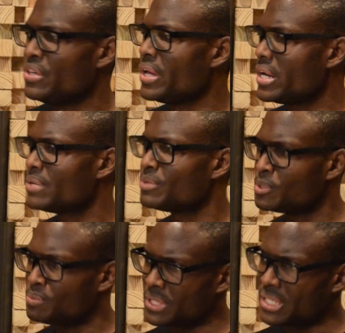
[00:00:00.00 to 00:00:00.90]
you hear them
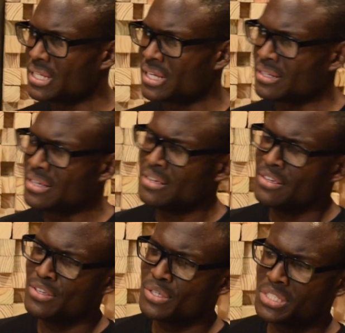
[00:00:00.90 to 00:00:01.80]
speaking, and
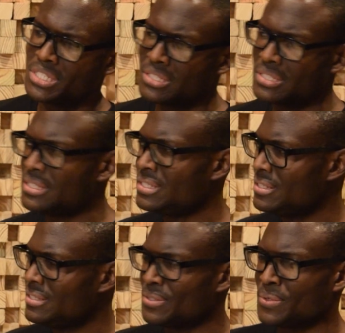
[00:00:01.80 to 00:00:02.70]
you can just
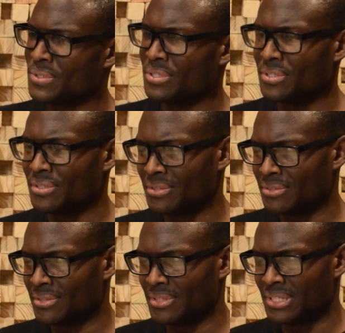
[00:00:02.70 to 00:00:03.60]
see,
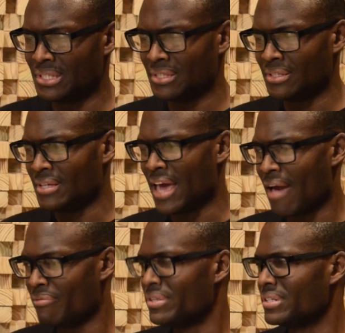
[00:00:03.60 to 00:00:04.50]
the
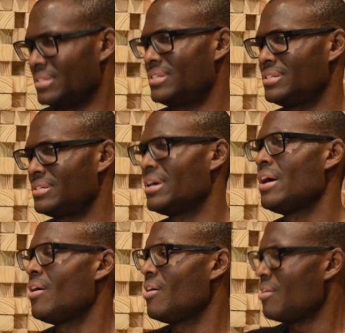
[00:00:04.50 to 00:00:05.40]
evidence
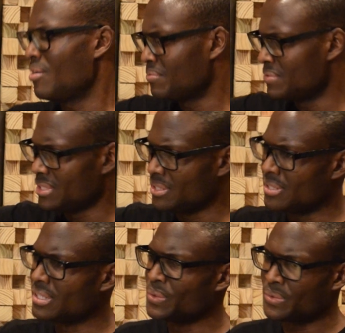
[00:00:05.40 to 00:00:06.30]
of the
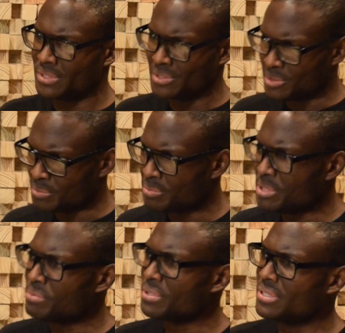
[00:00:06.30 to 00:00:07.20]
colonial
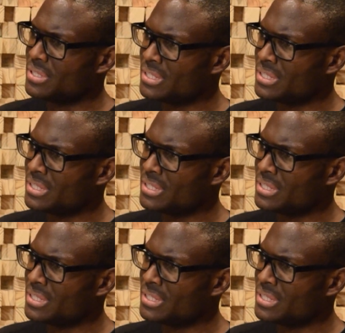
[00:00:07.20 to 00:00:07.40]
people